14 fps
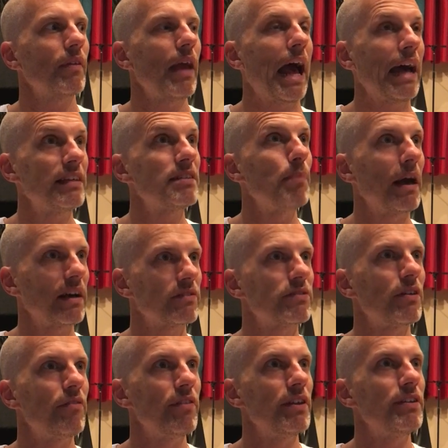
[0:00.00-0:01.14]
aspects
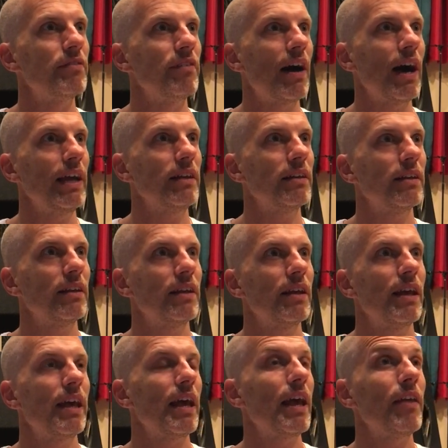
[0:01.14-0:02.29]
of the divine.
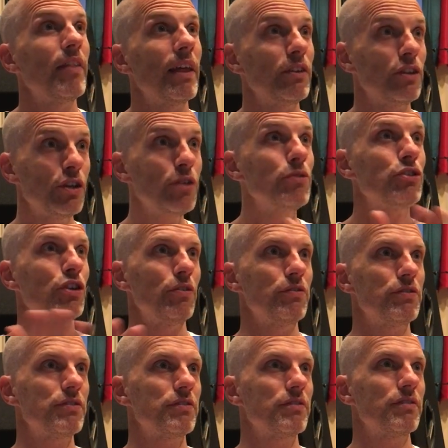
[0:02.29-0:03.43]
And then you
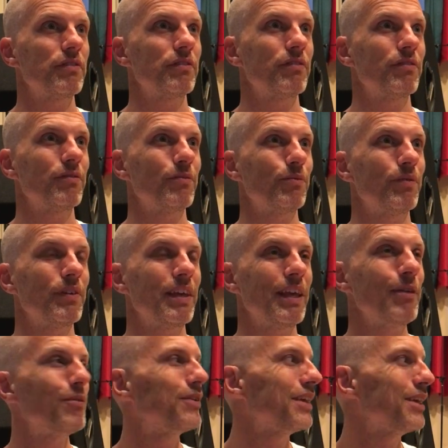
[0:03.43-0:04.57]
choose. He
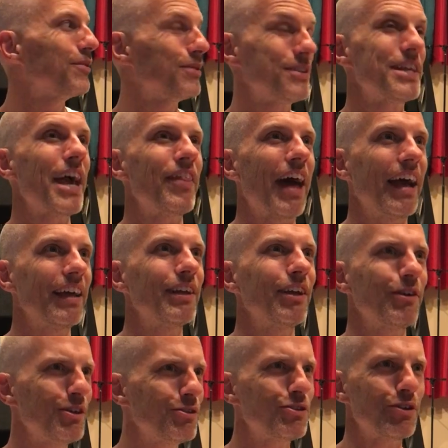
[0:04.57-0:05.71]
would say that,
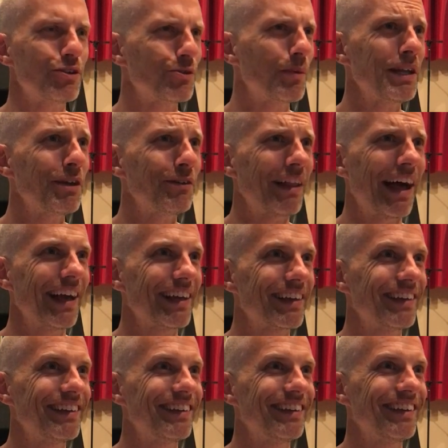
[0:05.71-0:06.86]
you choose. What do you like?
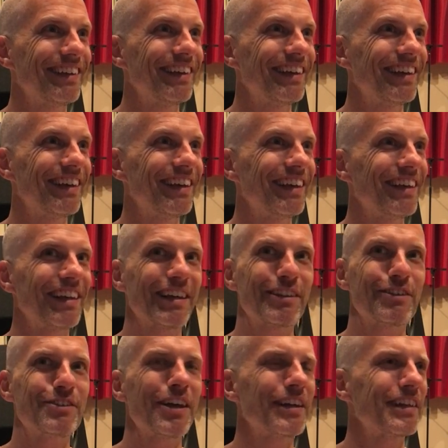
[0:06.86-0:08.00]
You like the
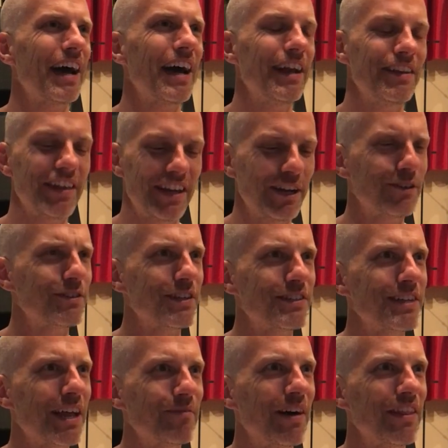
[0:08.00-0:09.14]
sun god? Then here's a
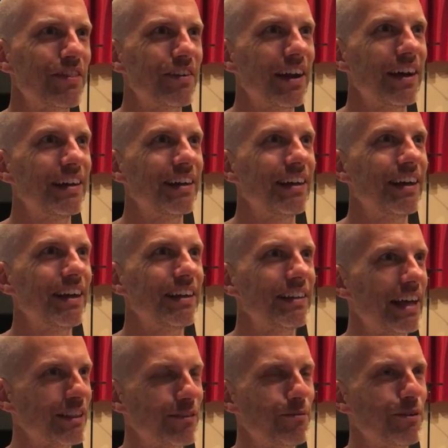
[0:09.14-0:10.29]
sun mantra. You
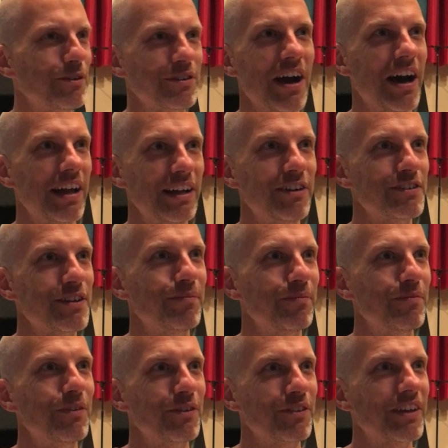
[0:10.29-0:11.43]
like the moon god? Here's a
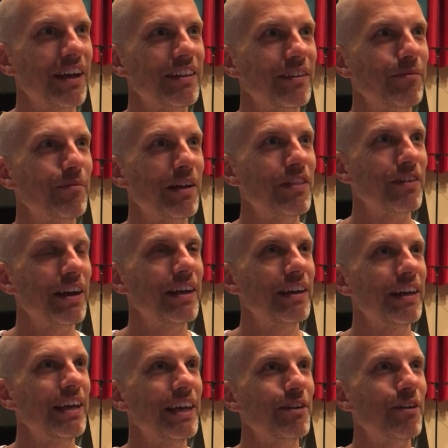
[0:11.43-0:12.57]
moon god mantra.
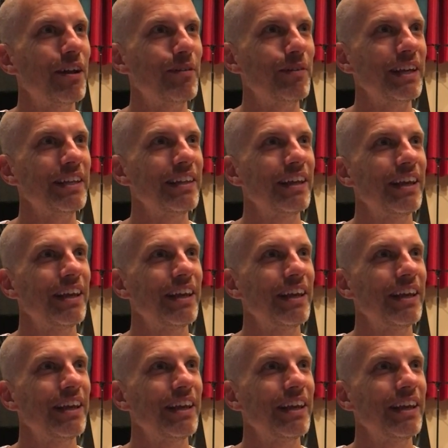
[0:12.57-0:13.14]
You know what I mean?